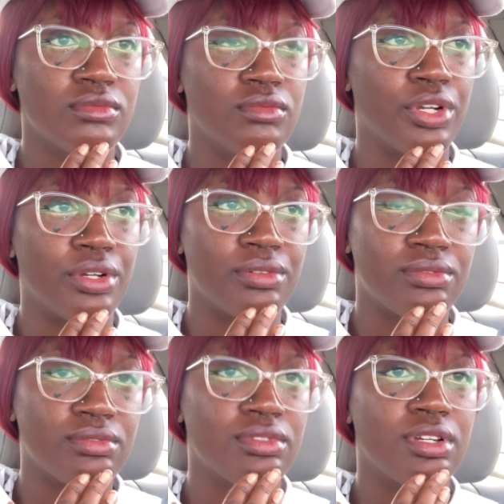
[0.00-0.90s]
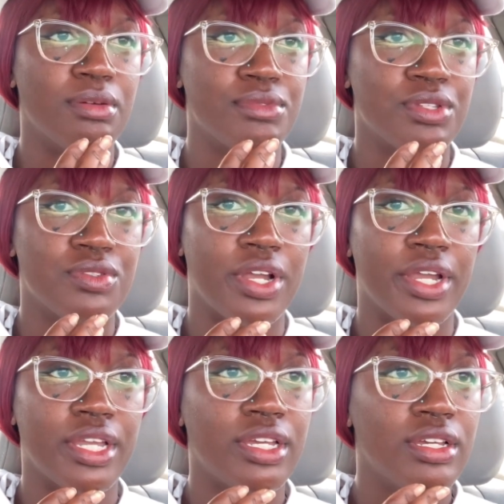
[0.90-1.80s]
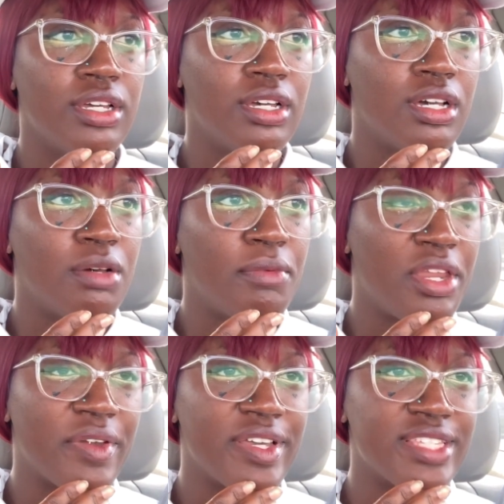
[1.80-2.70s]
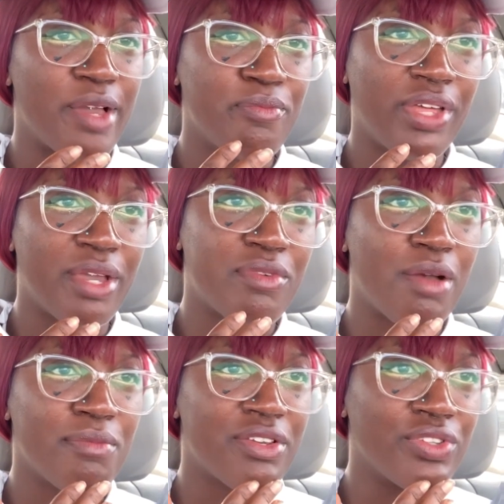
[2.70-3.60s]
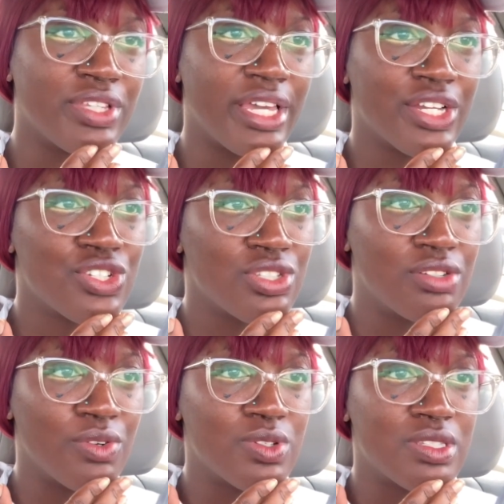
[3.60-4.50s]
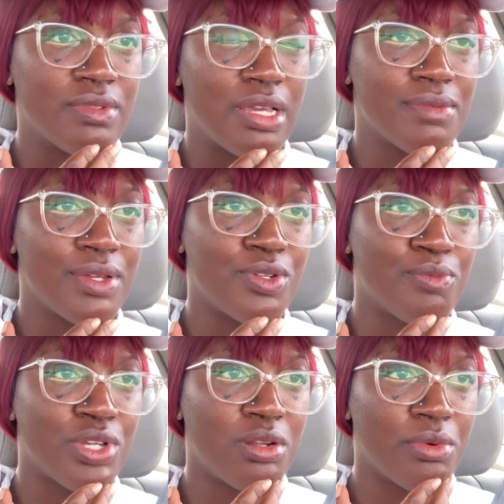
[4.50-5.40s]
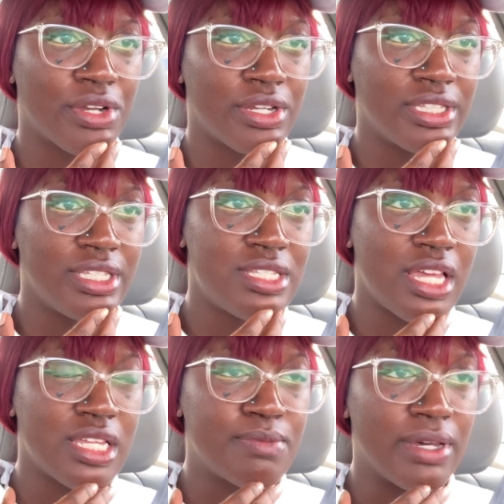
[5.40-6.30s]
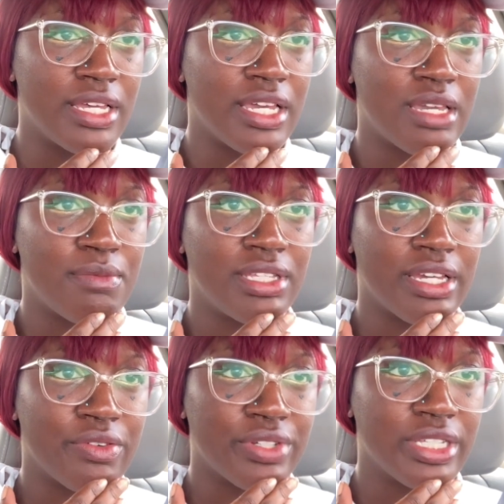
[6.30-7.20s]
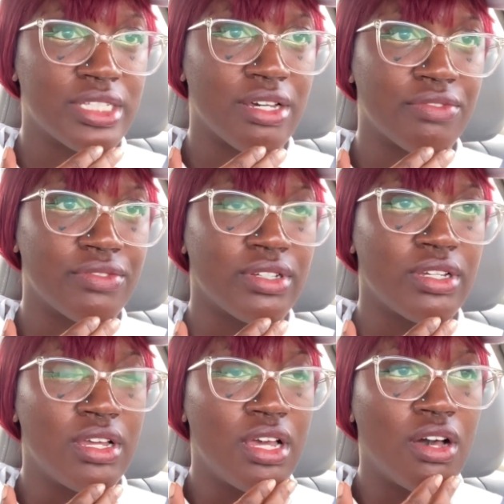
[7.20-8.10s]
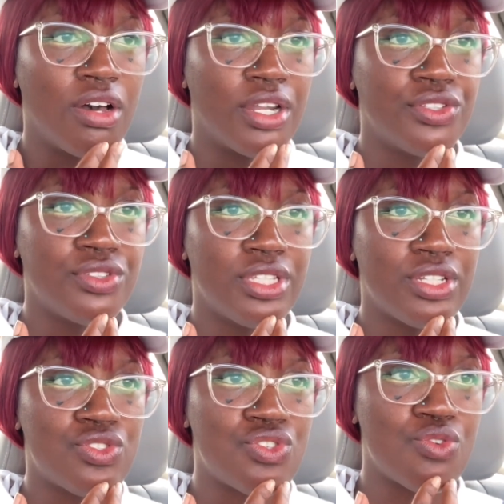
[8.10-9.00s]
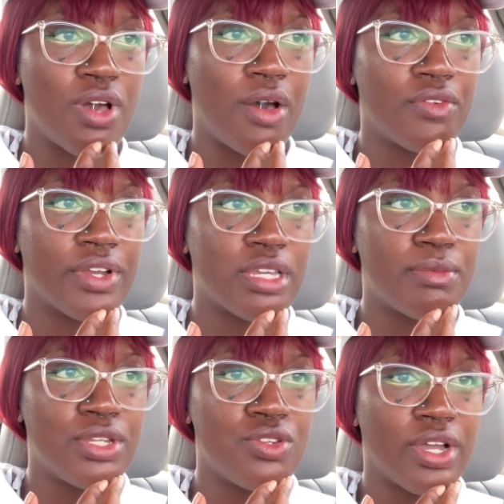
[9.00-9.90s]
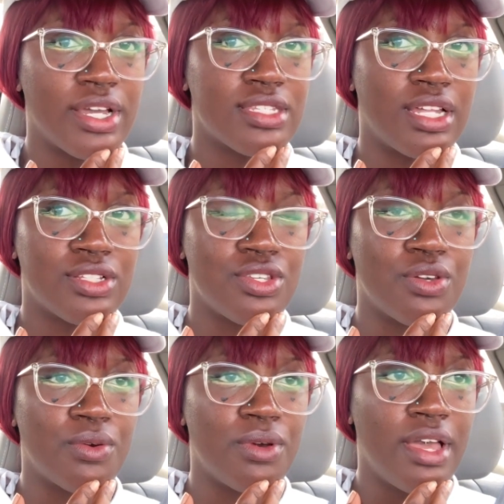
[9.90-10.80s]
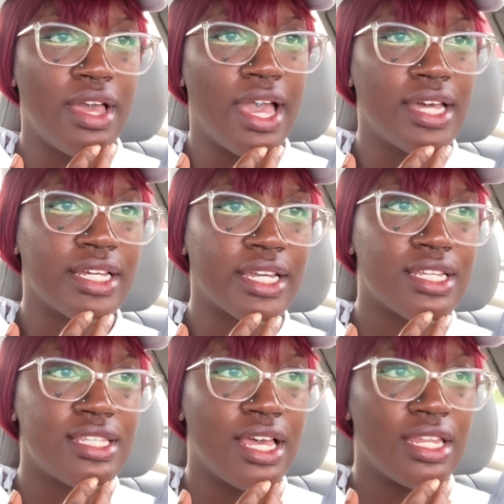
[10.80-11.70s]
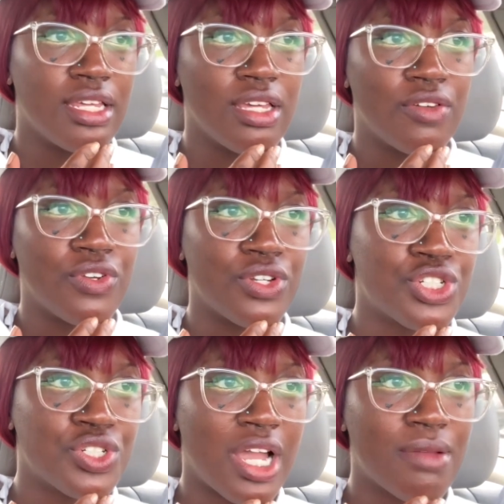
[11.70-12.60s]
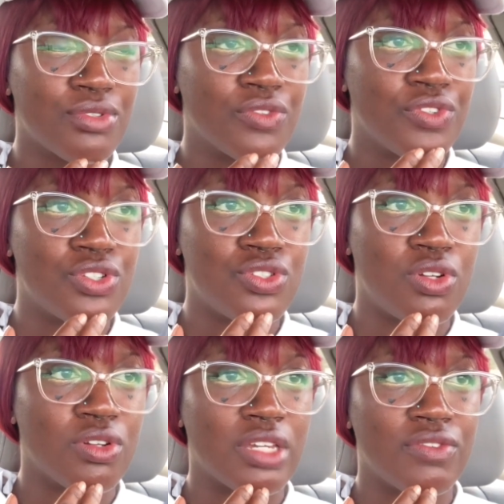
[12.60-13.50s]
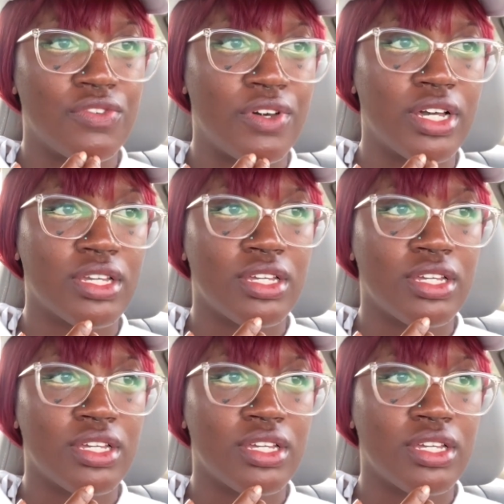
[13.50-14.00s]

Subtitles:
bro, I'm so sorry. Anyways, I'm like really anxious in the road sometimes. I'm trying to work on it these days, but it can be like really tough. Another thing too, I would recommend you guys not do. And like I said, if you're strapped or if you just don't give a fuck,